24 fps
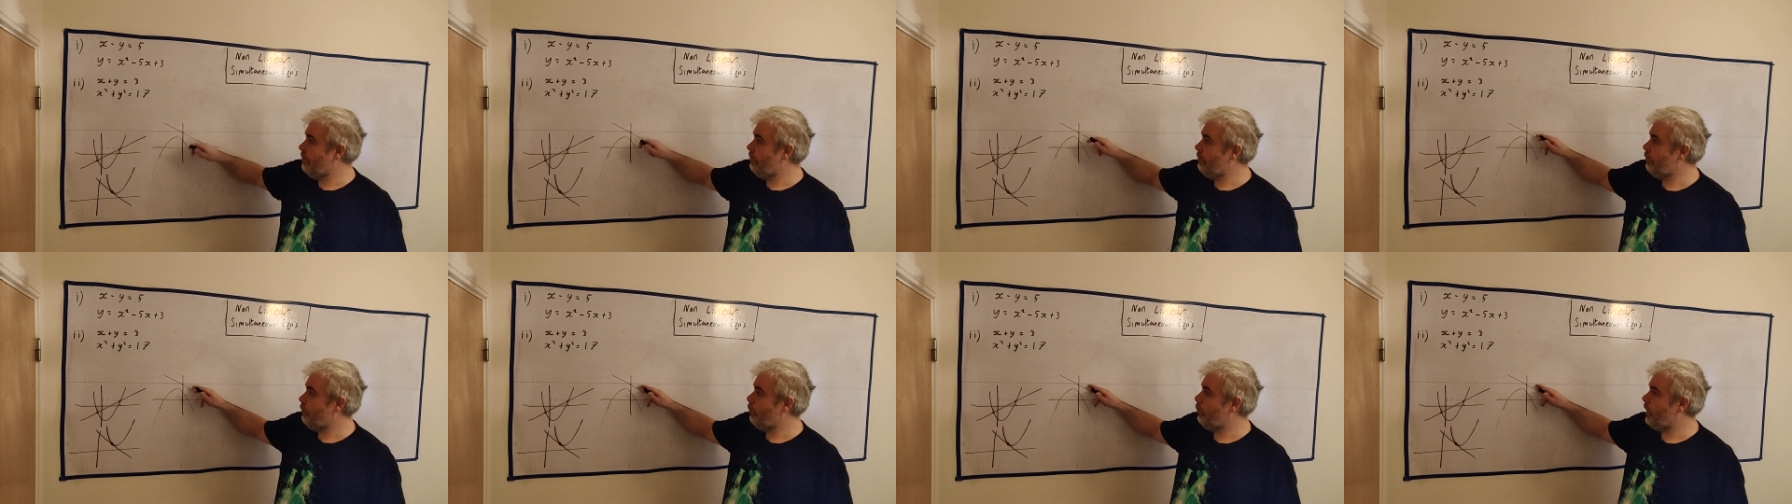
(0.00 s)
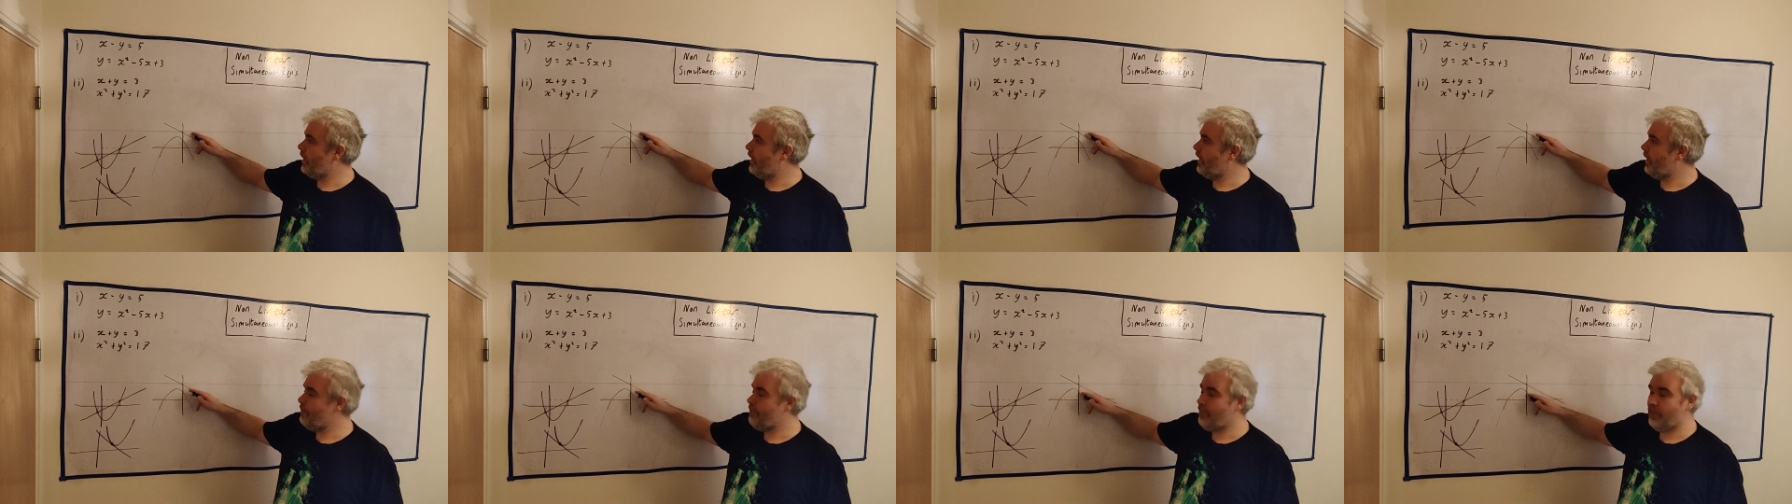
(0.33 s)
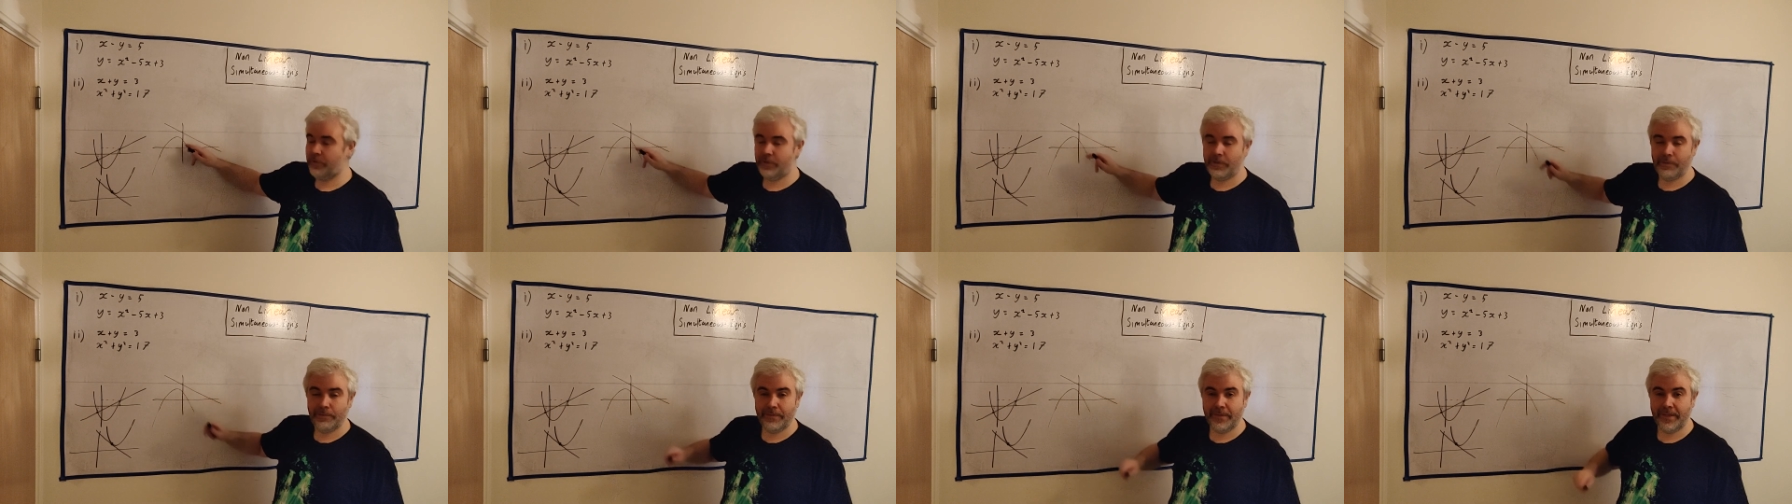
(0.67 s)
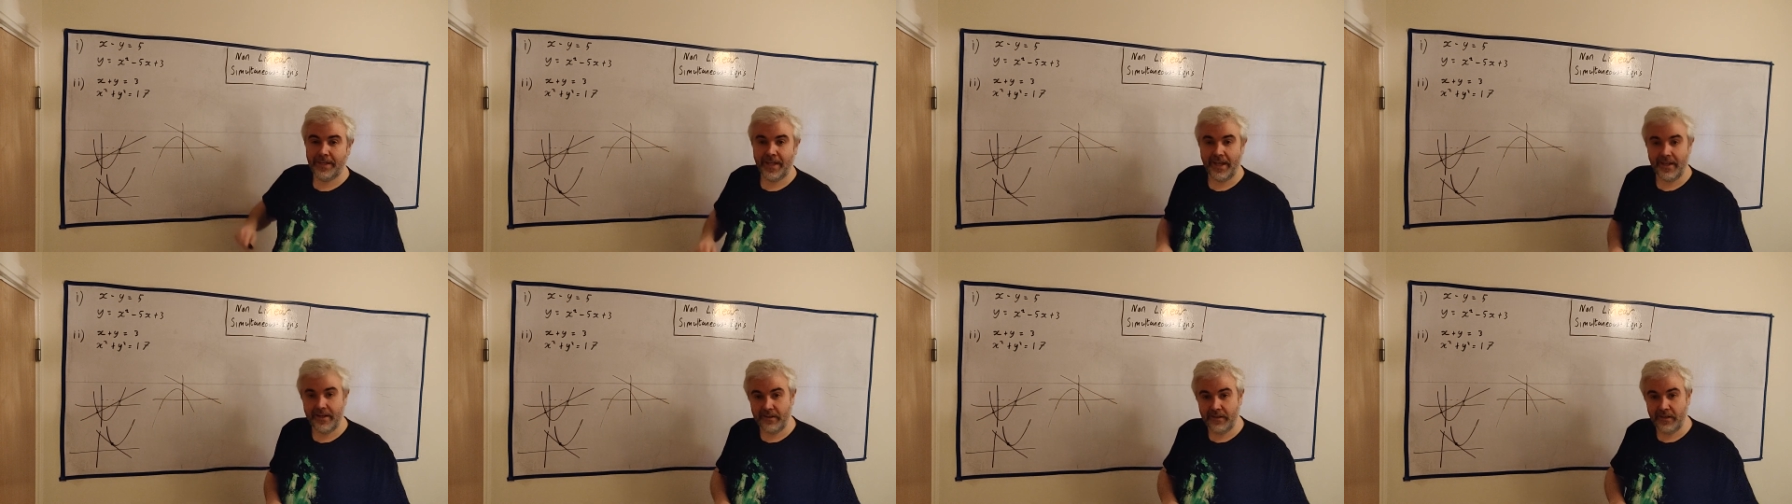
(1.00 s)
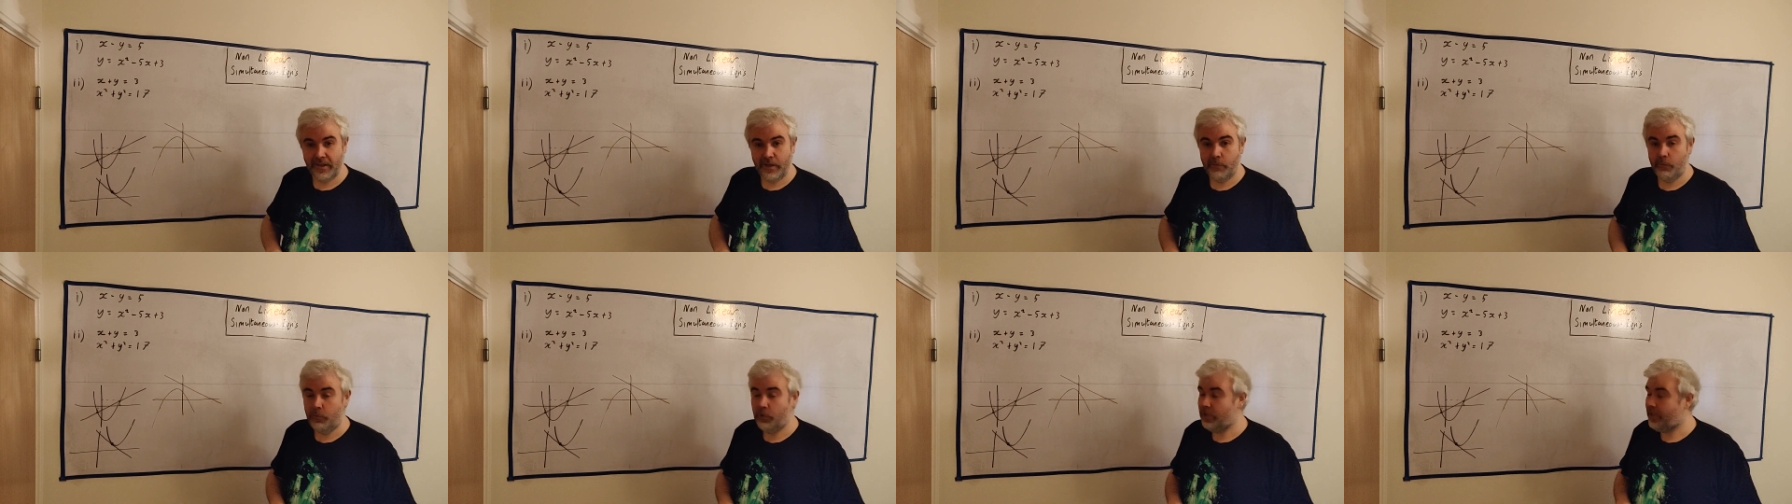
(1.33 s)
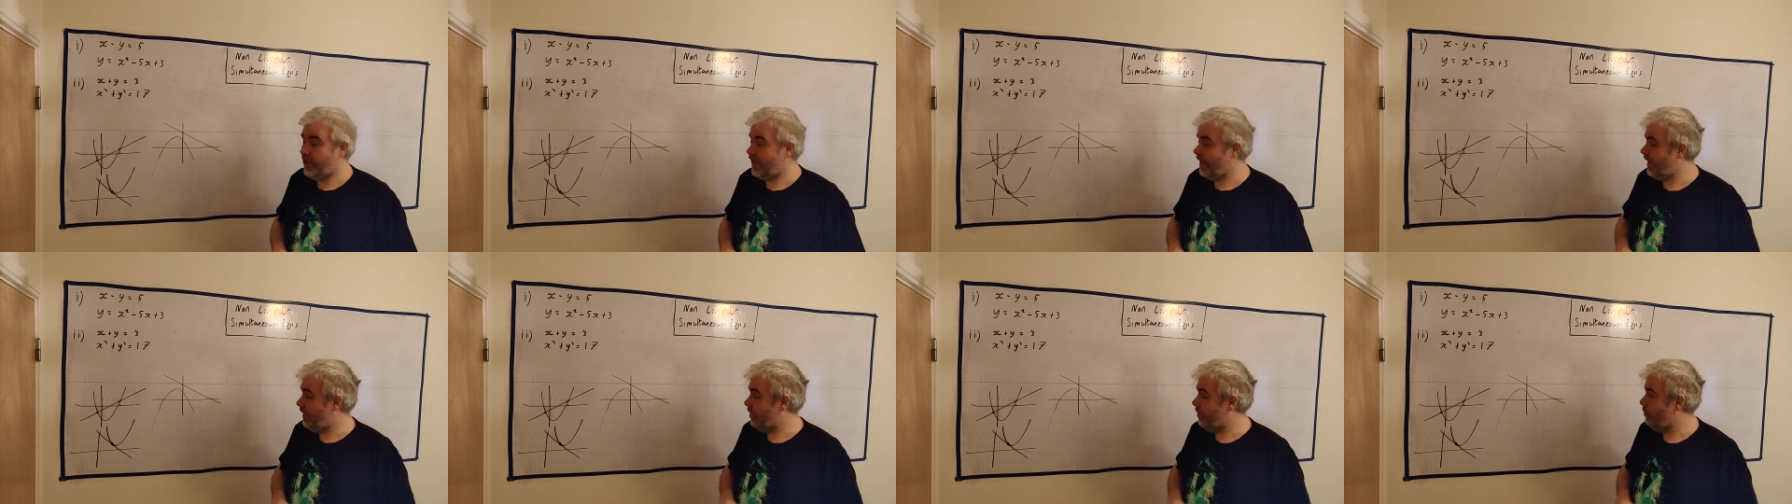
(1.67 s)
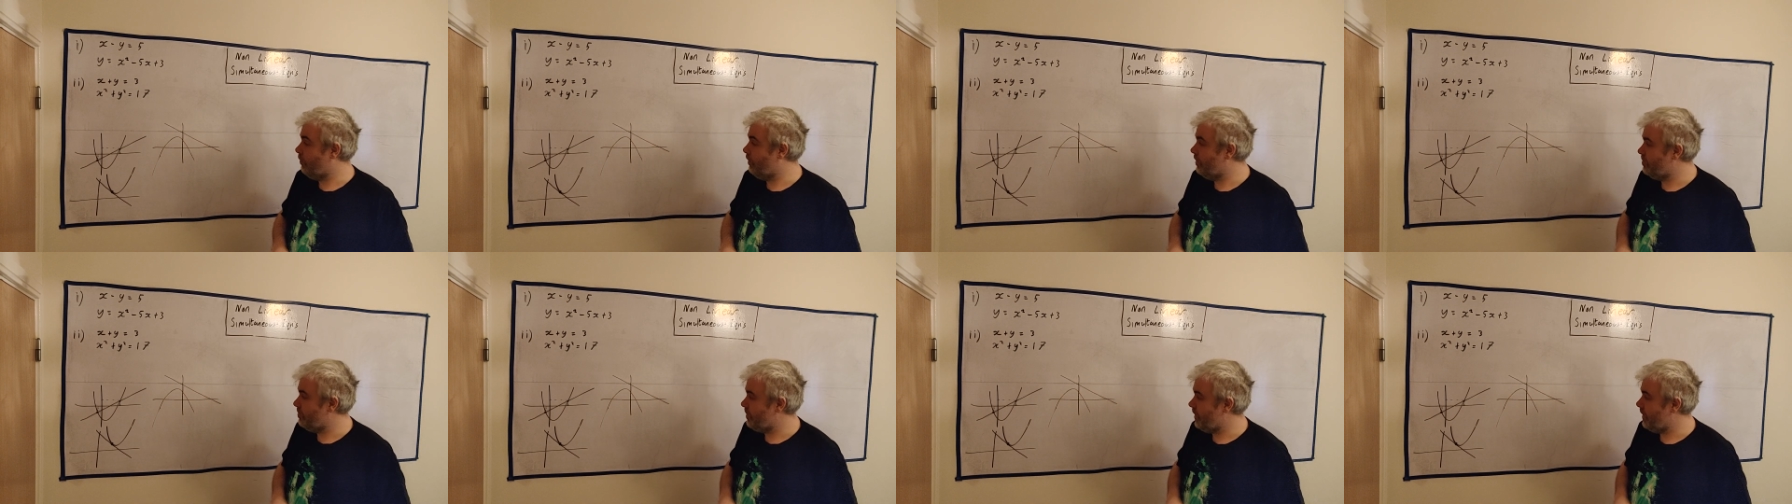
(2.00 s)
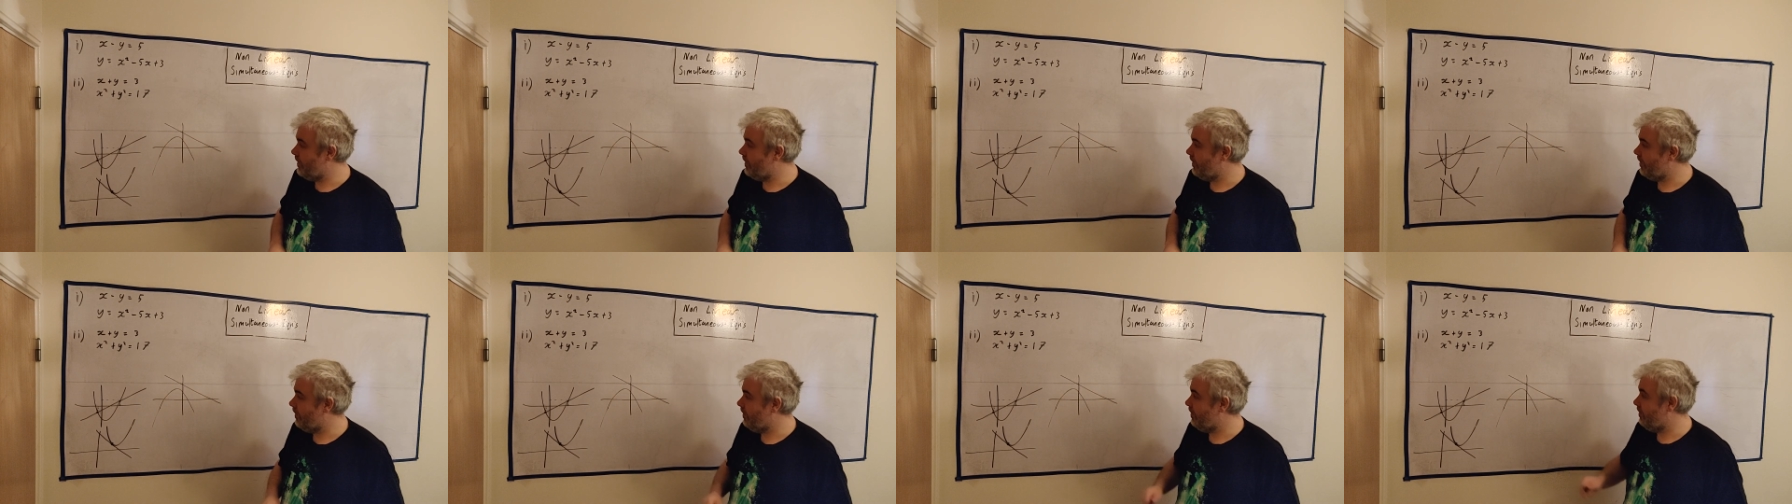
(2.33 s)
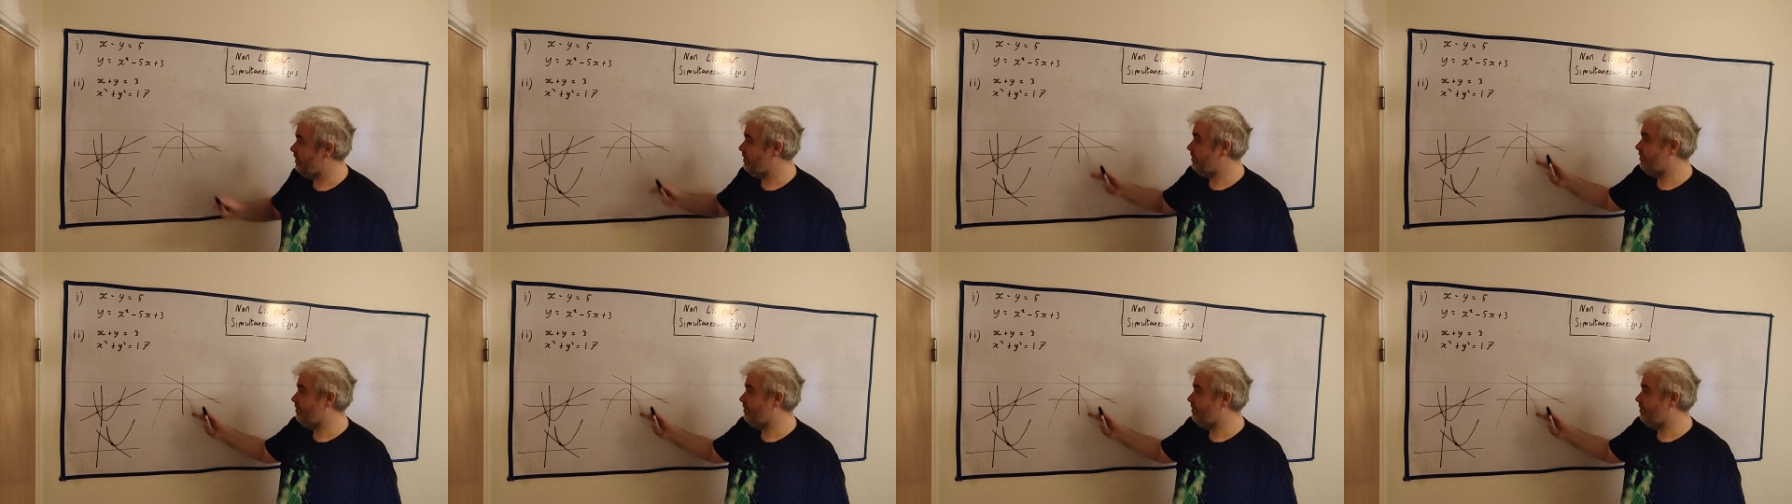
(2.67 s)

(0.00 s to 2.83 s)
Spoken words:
But when I put them together, I would get a quadratic.